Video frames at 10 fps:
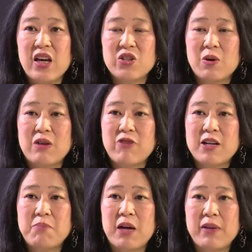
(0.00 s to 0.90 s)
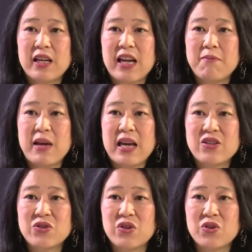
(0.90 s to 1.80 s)
And so I run public
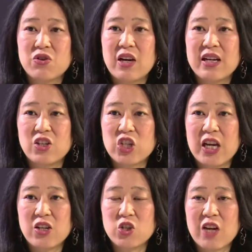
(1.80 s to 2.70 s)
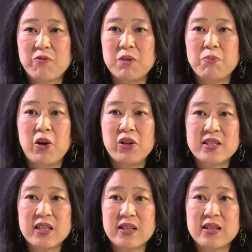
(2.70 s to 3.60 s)
campaigns to try and change government
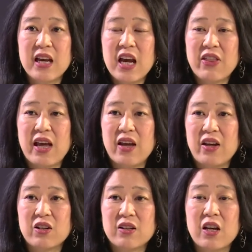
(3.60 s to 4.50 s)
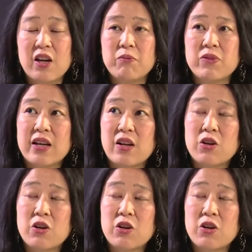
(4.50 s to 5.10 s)
policies that are, um, that are